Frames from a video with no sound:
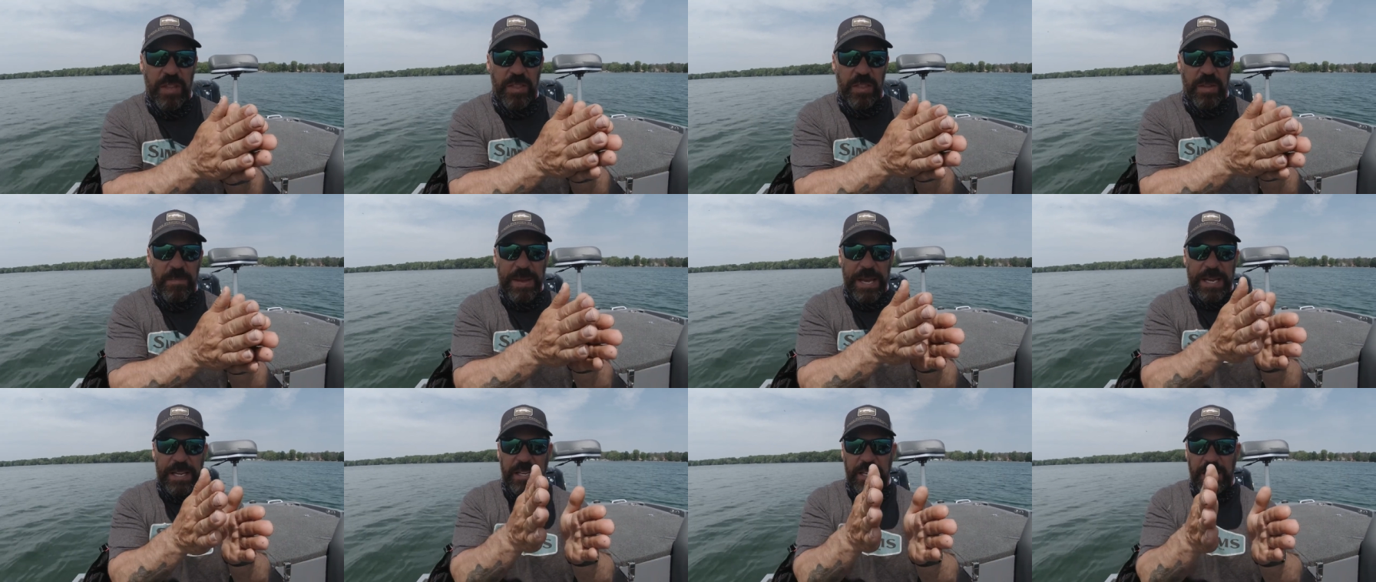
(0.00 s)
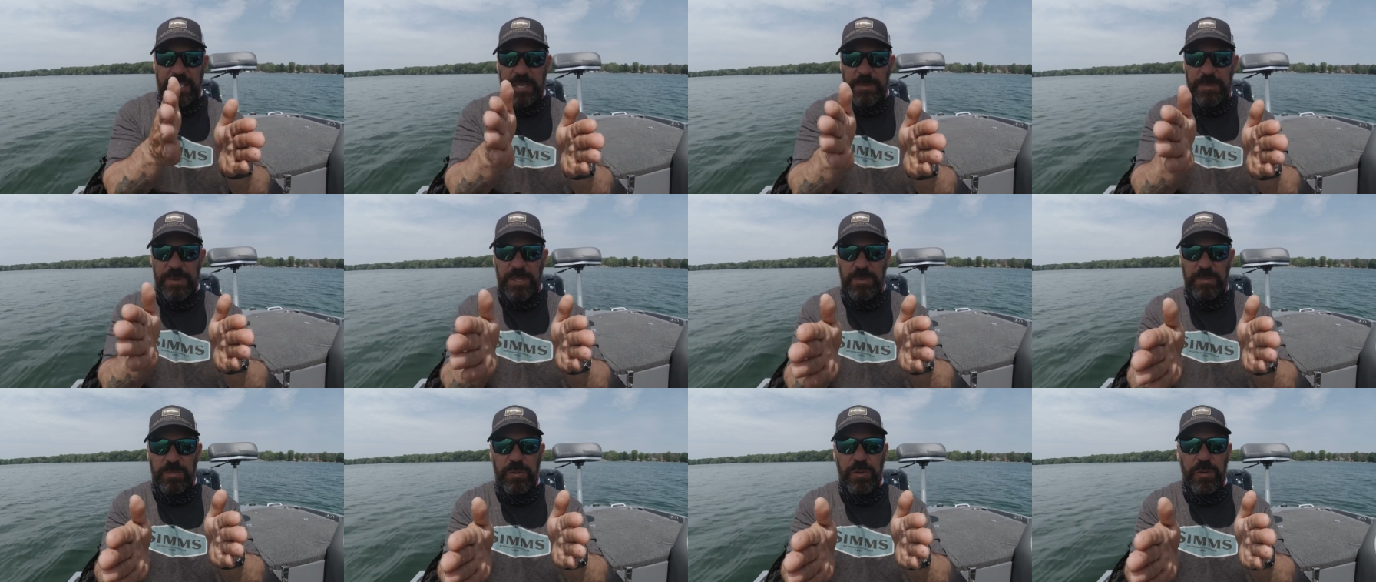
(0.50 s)
the mechanism
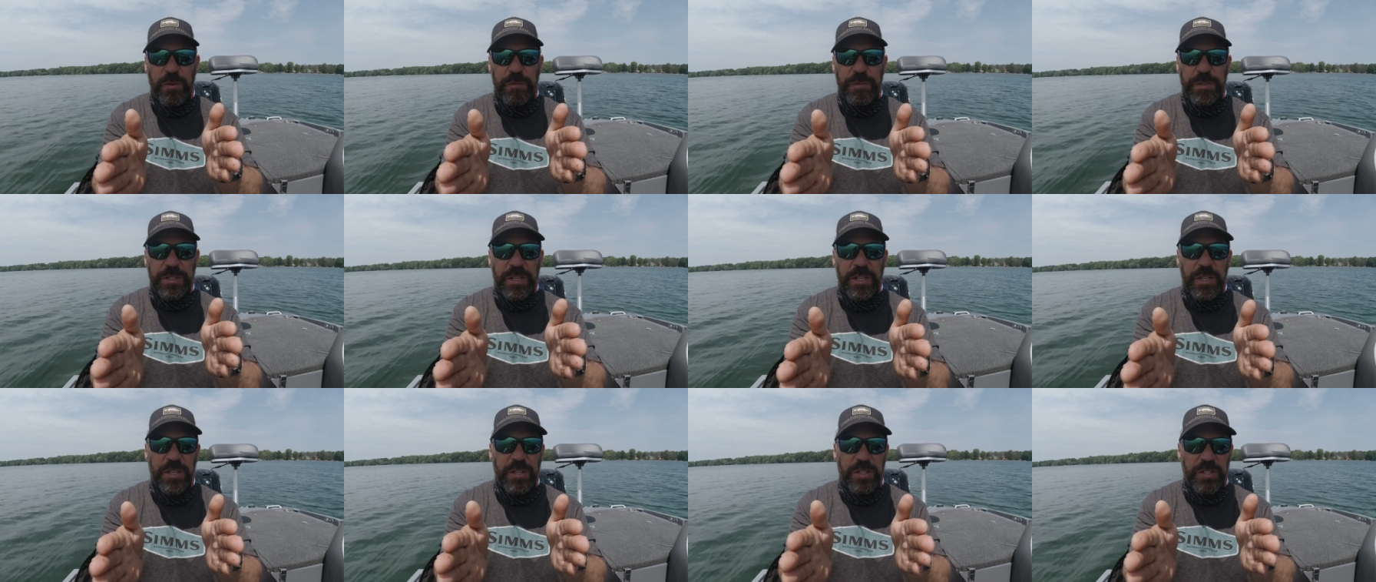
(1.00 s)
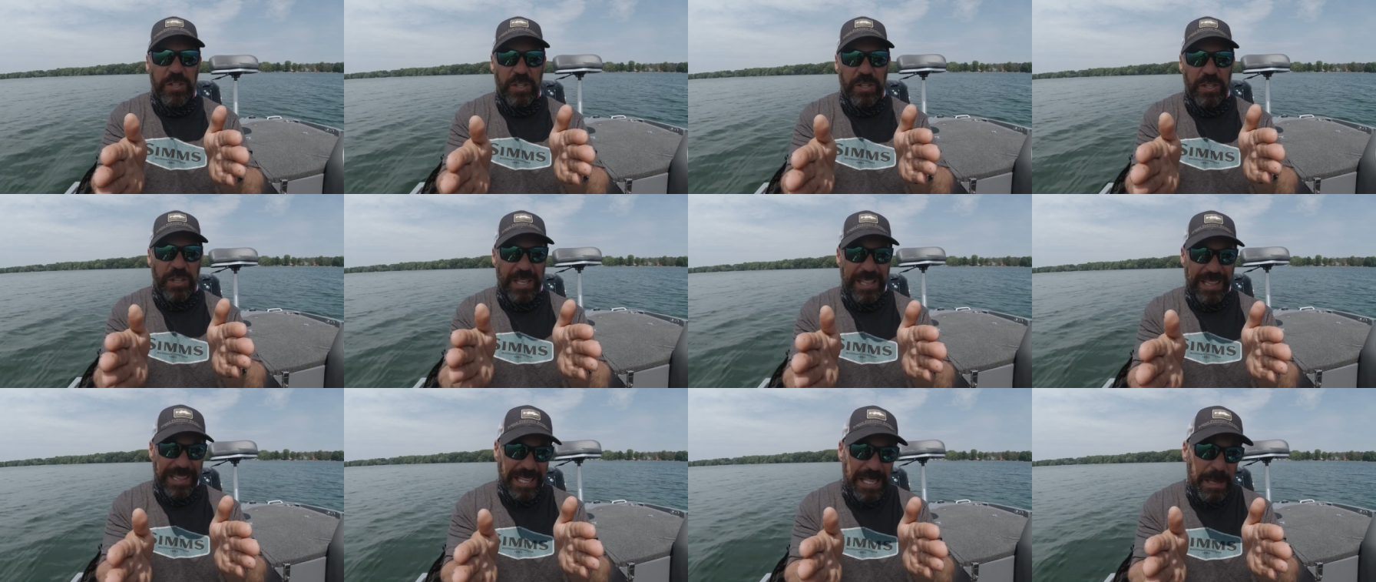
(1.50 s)
is moved to
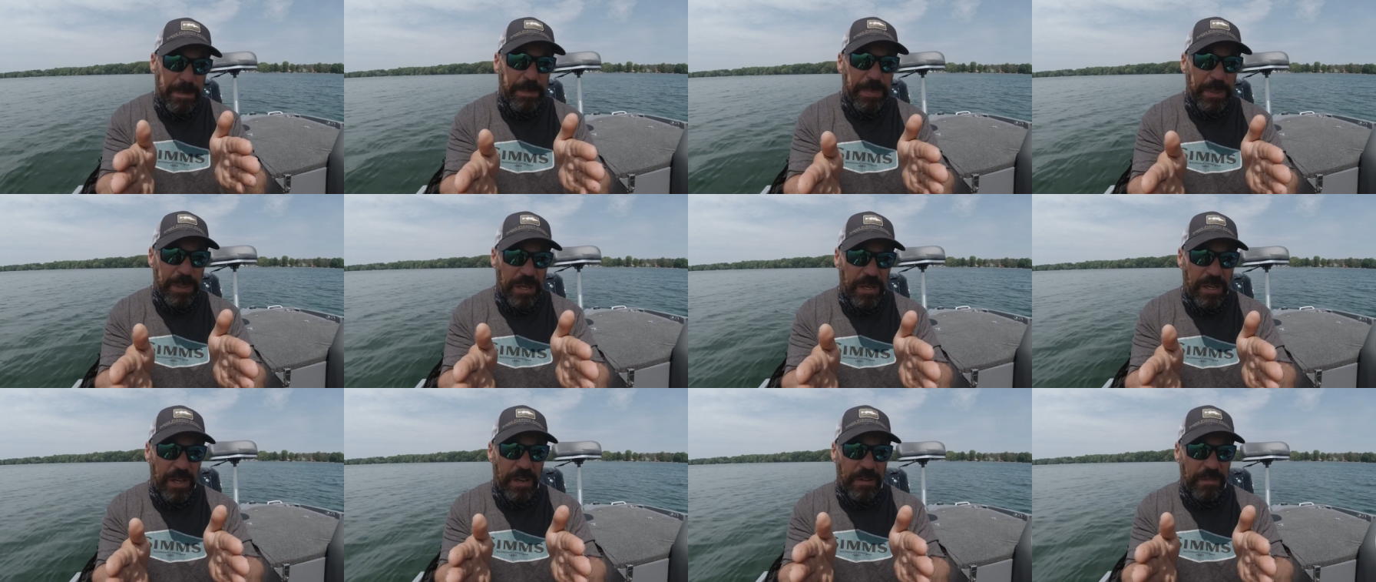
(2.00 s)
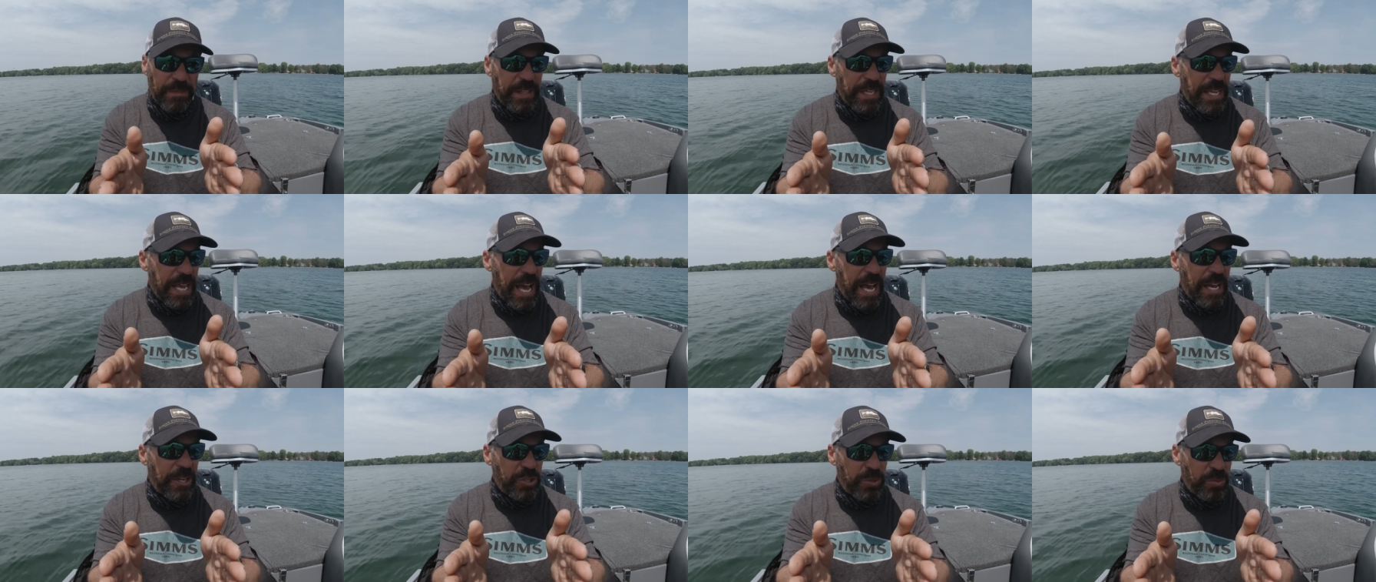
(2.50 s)
the lip of
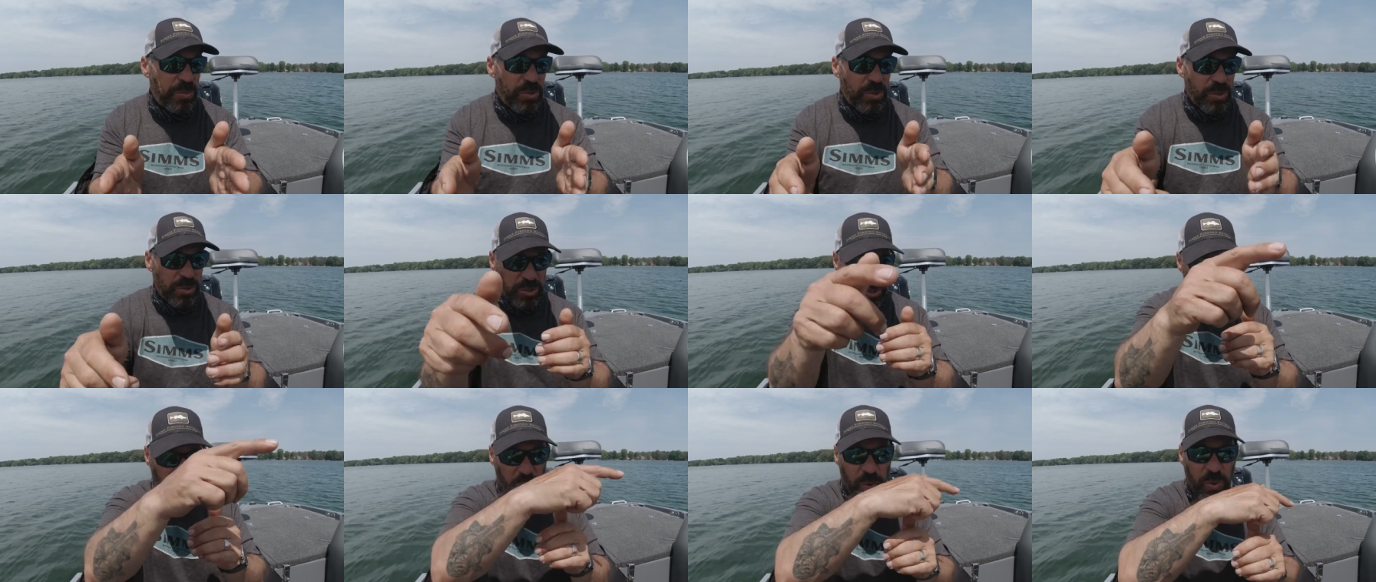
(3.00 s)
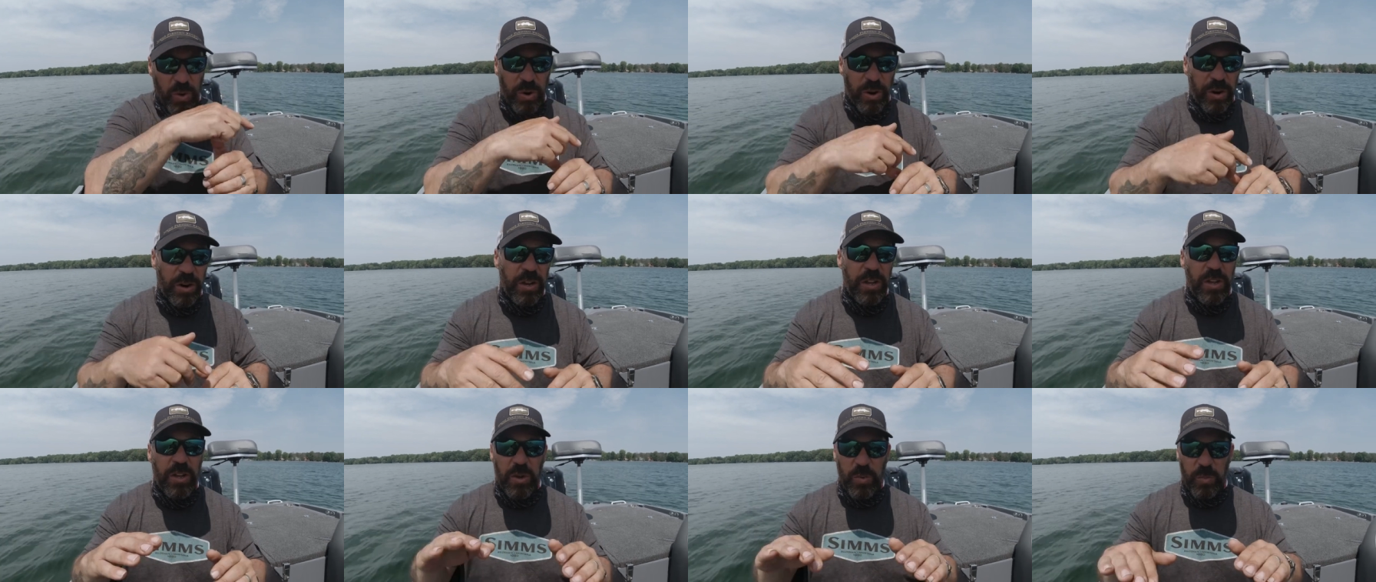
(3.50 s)
the actual door,